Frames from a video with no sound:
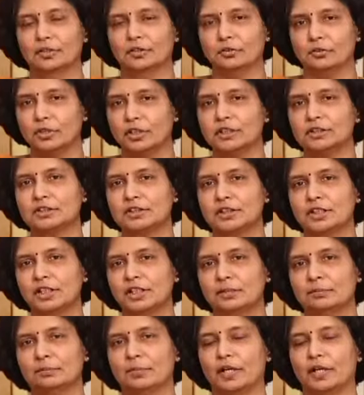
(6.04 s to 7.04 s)
During
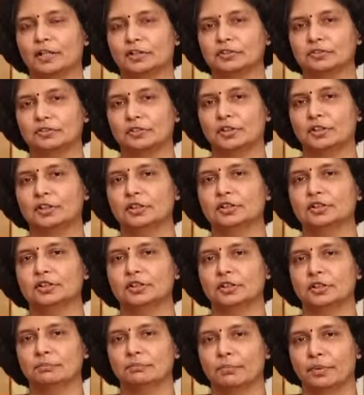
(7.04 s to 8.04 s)
sleep, actually,
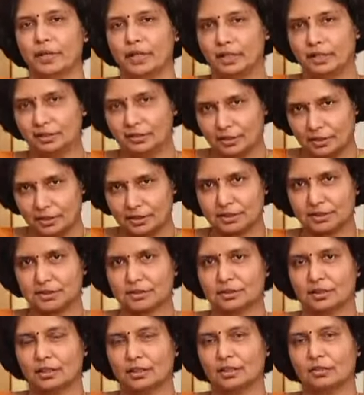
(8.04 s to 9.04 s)
the brain
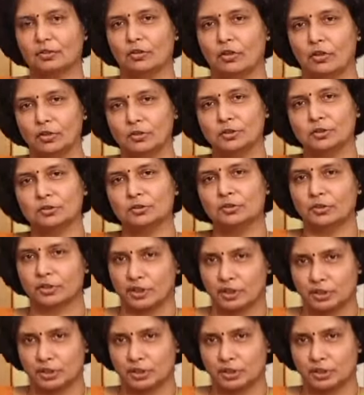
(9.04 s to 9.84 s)
rests and also